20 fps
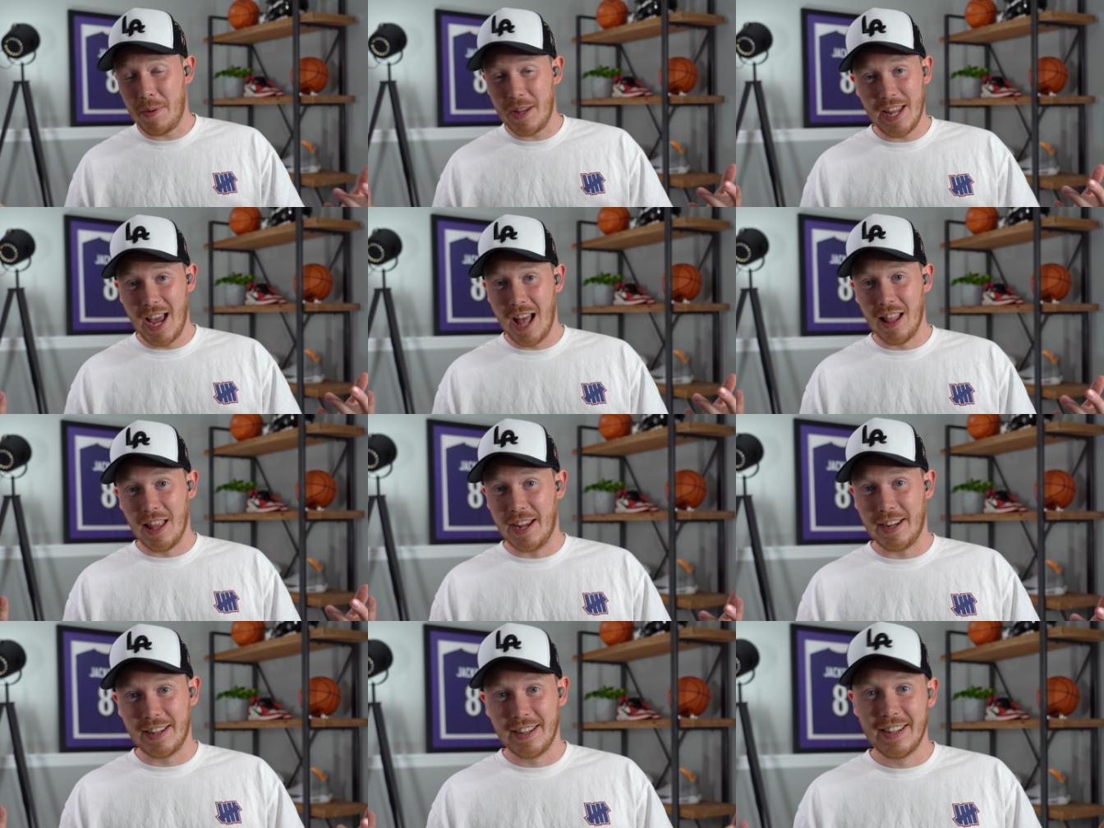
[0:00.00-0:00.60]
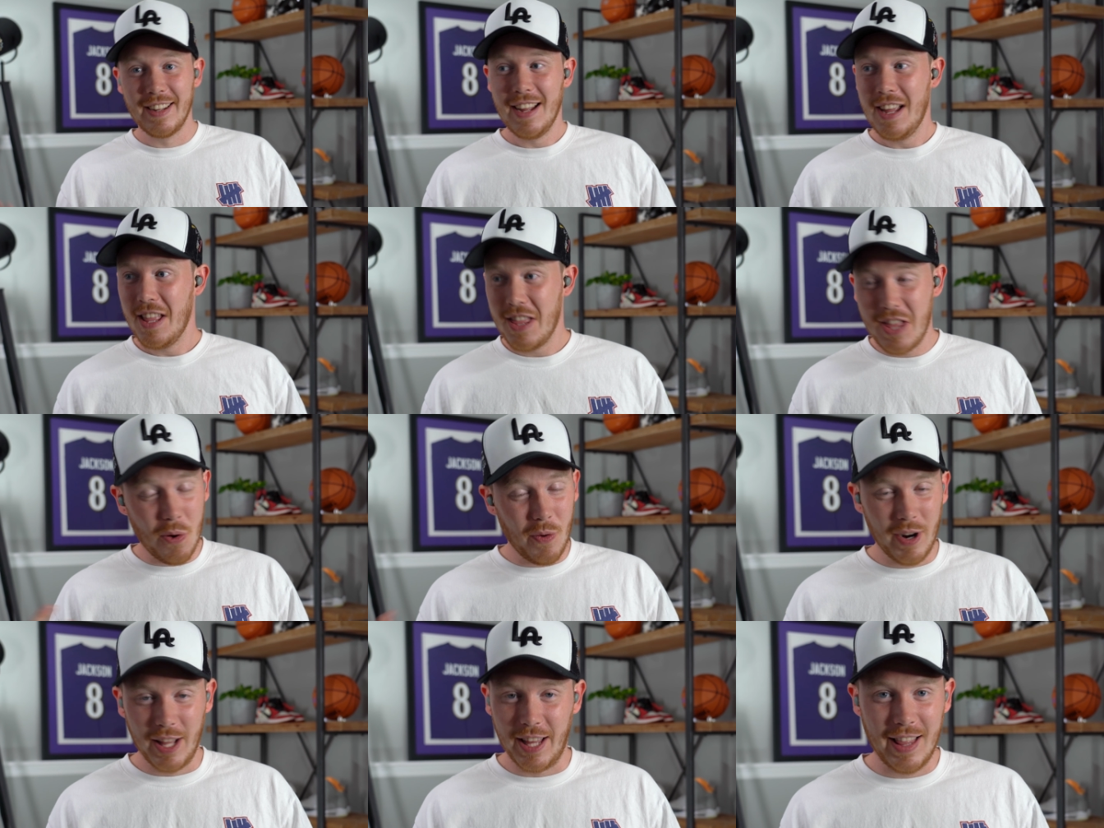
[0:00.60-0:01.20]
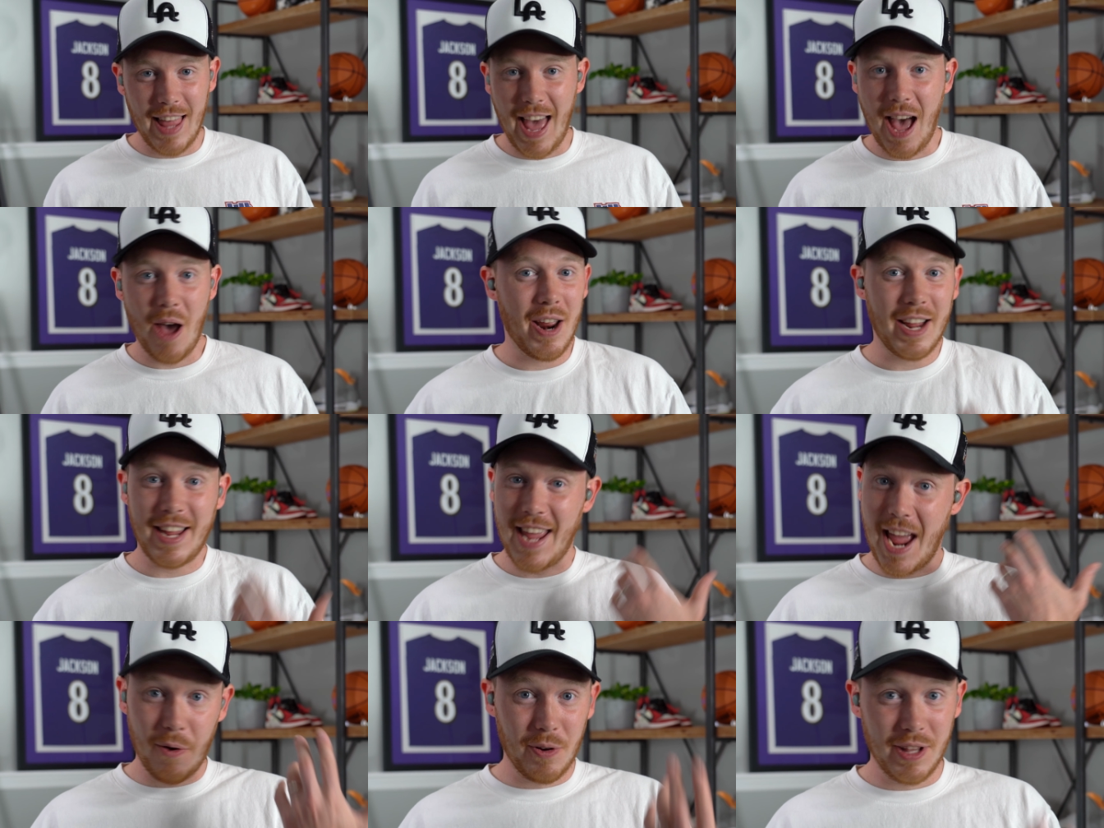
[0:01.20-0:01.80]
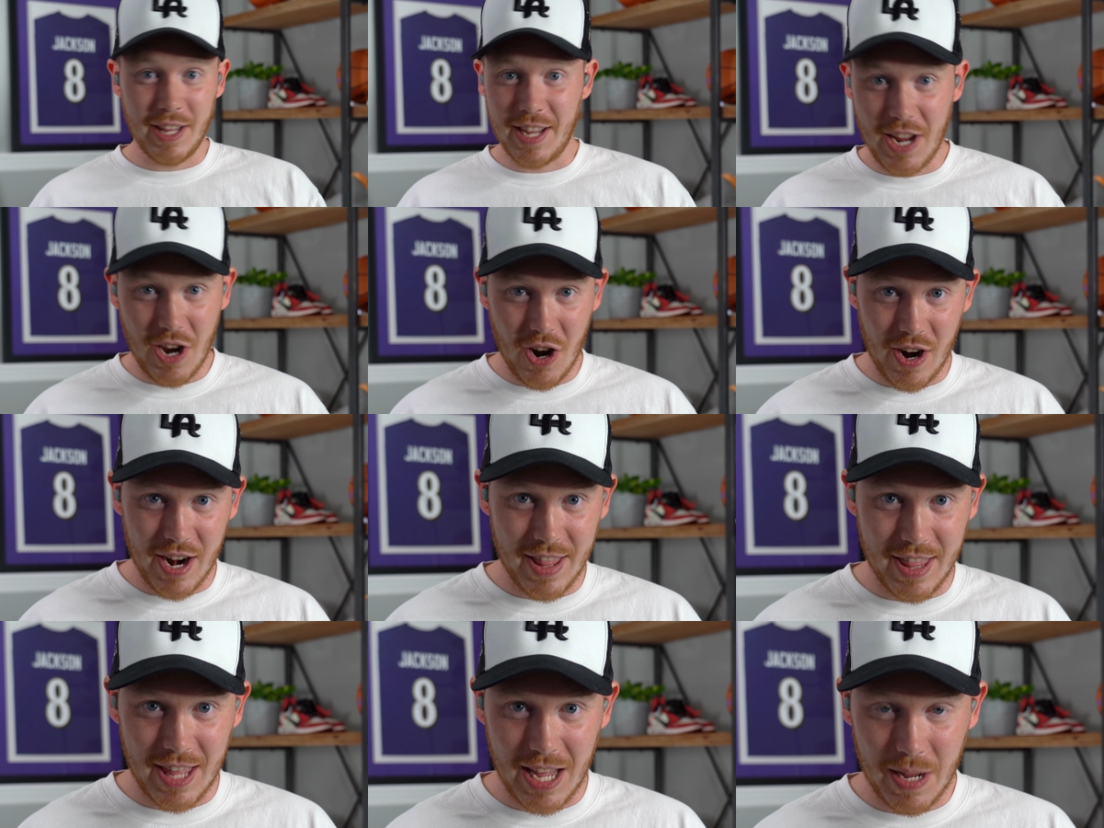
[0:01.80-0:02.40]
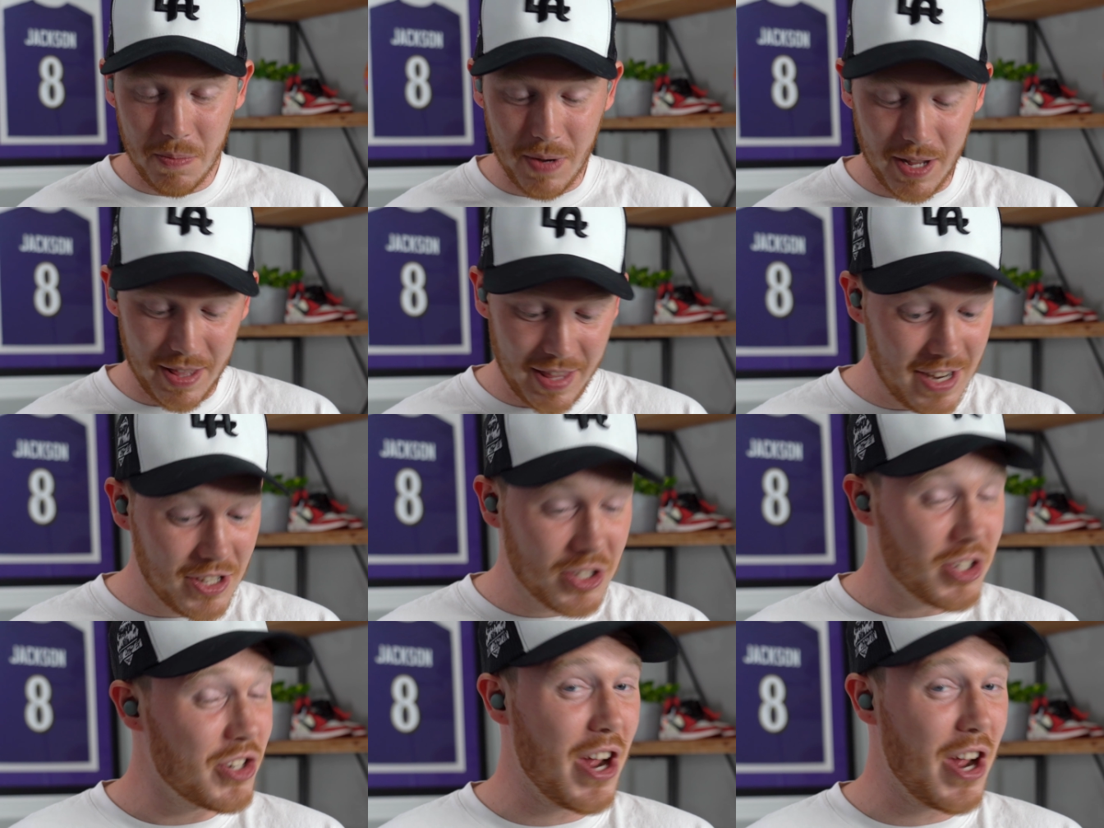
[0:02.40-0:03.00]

be yelling. They're really loud. I can't really hear anything, but these are